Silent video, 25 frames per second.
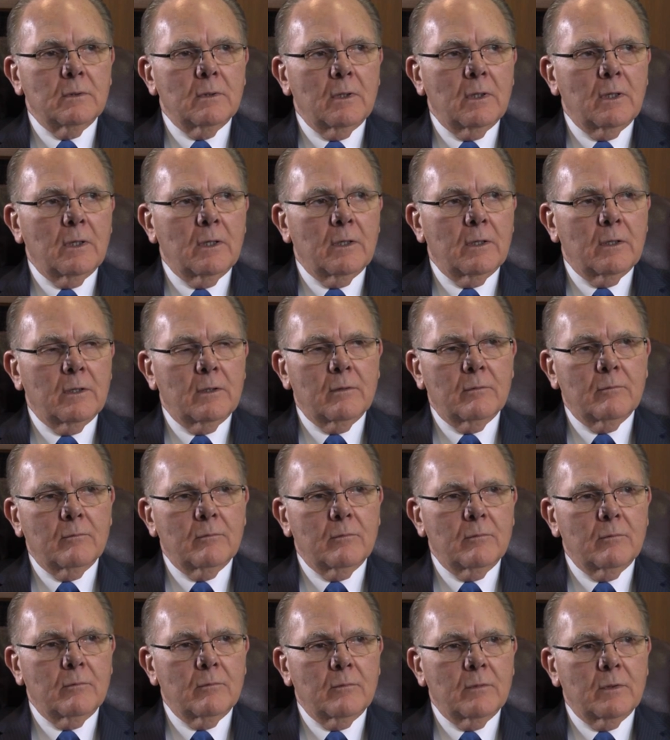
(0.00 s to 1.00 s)

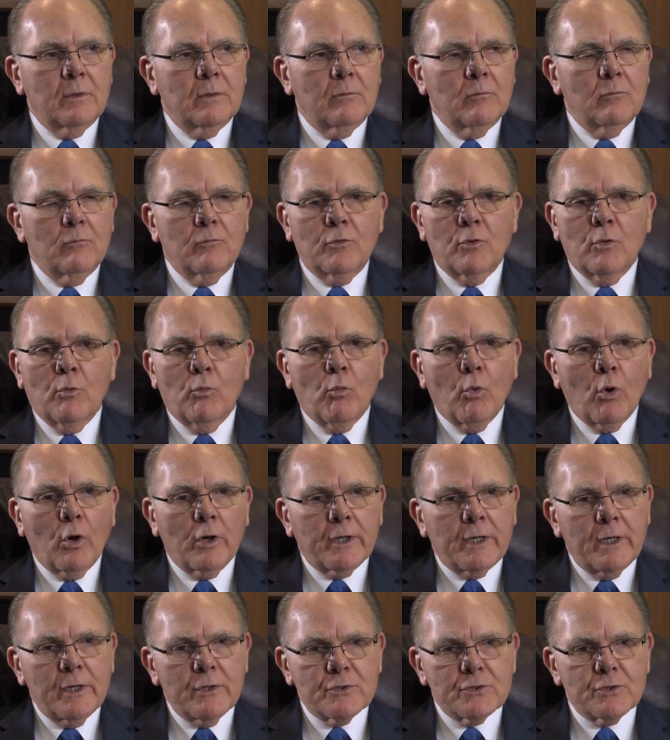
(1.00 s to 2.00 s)
the
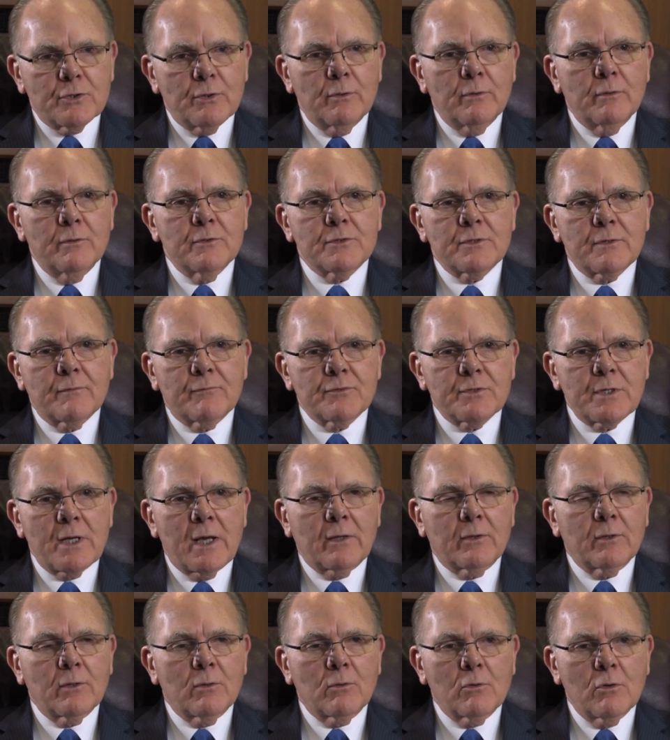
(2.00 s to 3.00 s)
working students of
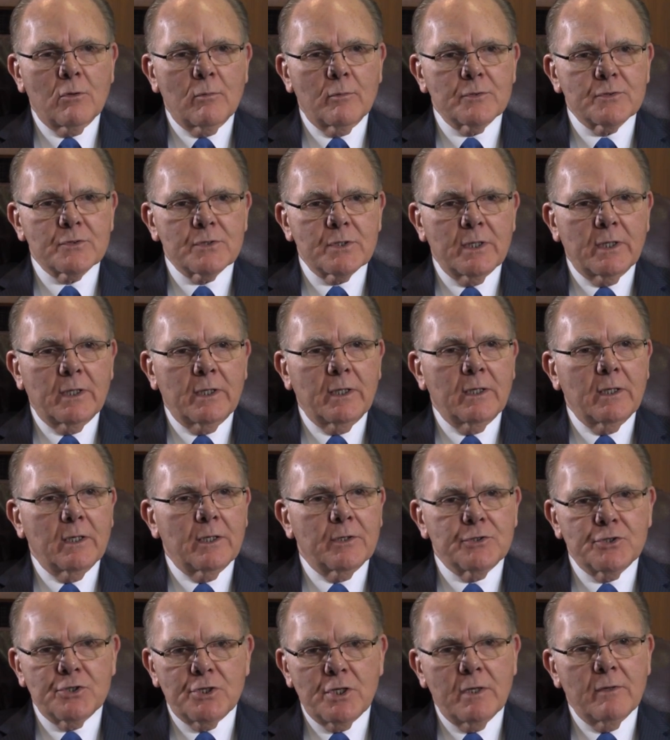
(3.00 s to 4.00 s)
South Oklahoma City
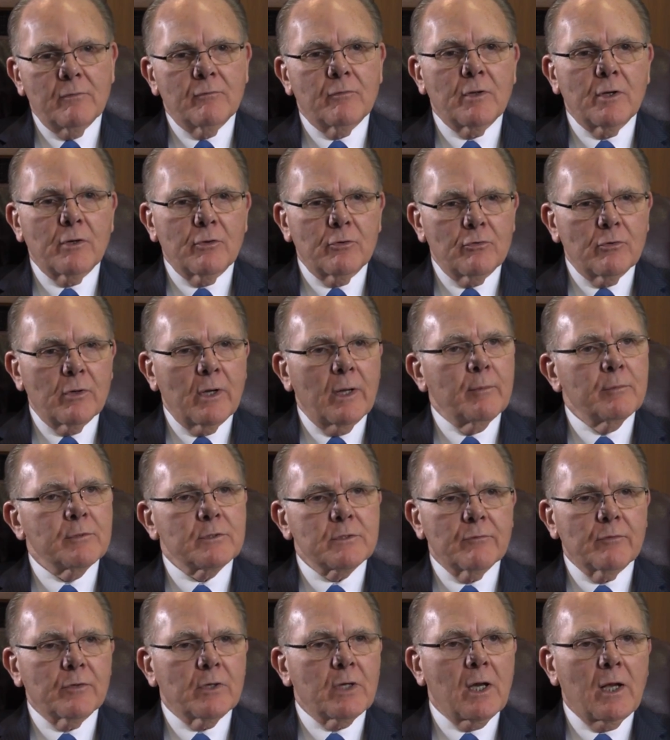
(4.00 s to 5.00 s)
achieve their dreams
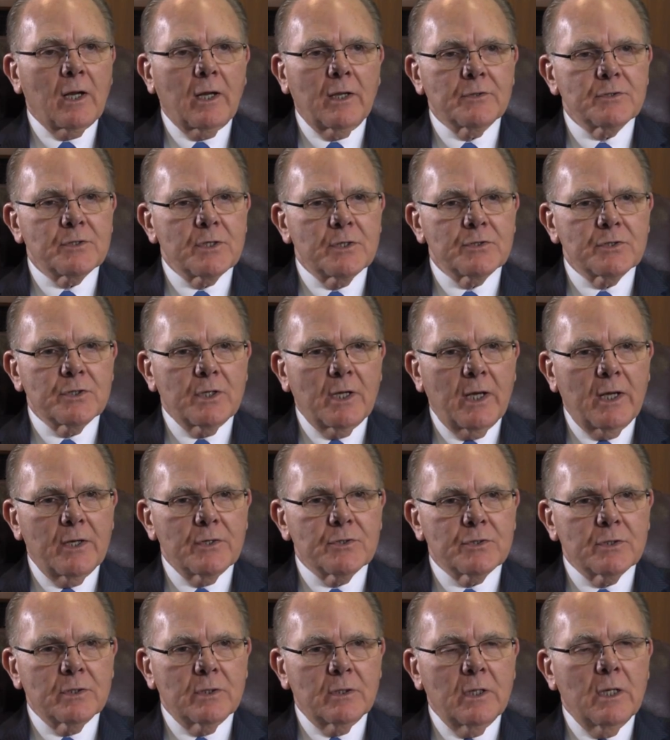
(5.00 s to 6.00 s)
of a college
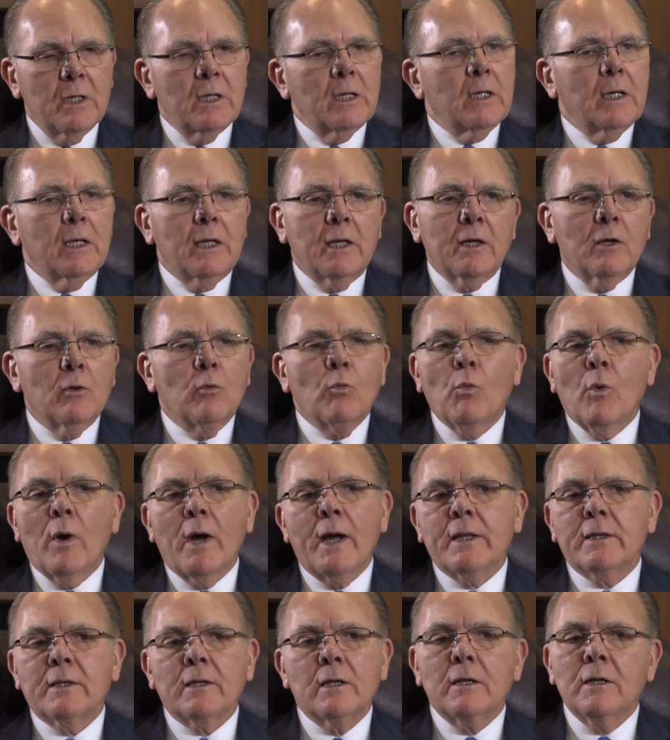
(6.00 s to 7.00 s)
education in a
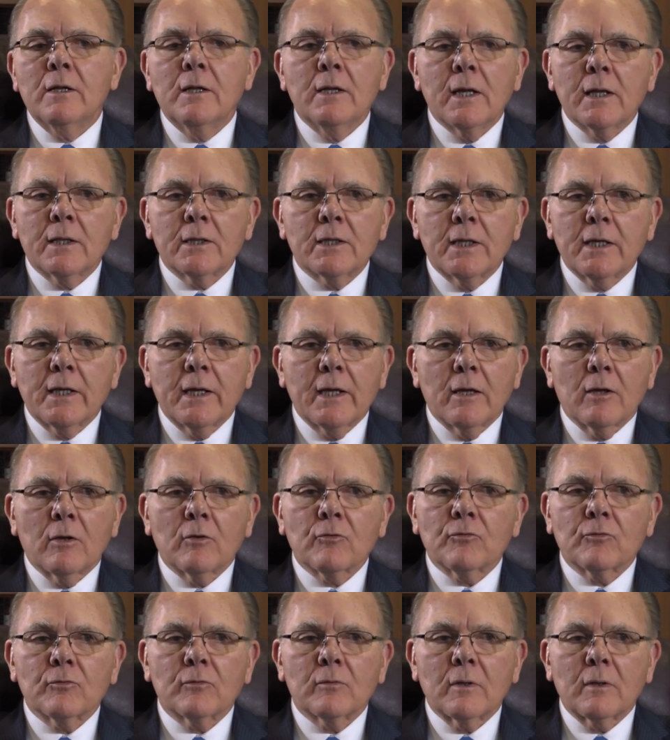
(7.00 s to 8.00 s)
way that nothing
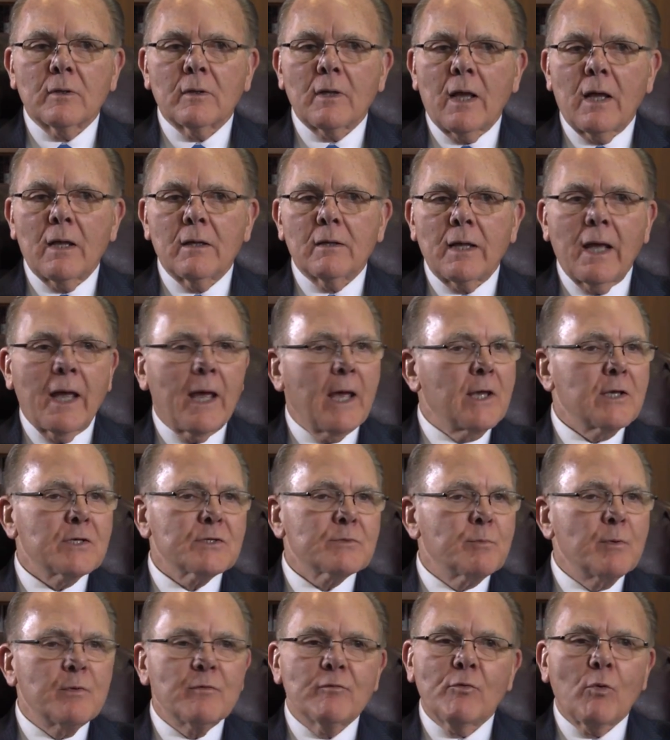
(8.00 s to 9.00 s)
else has
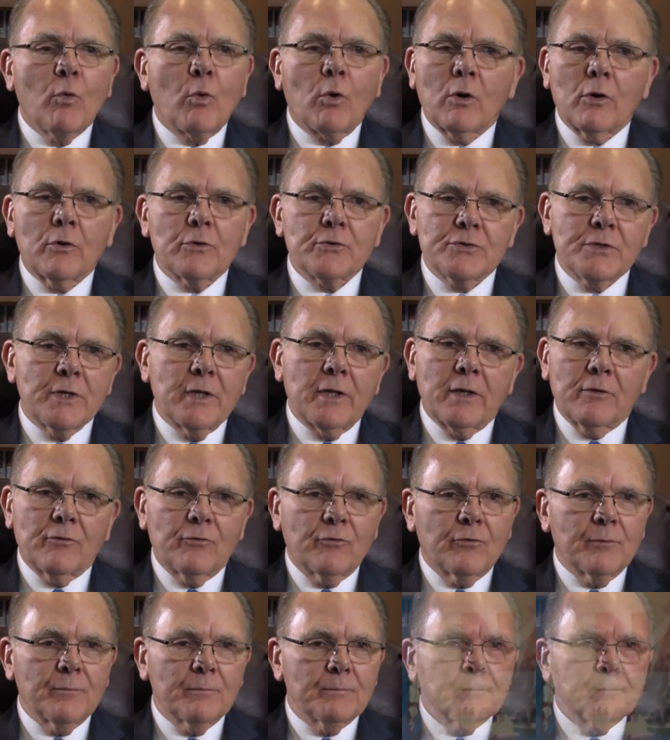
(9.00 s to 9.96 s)
before or since.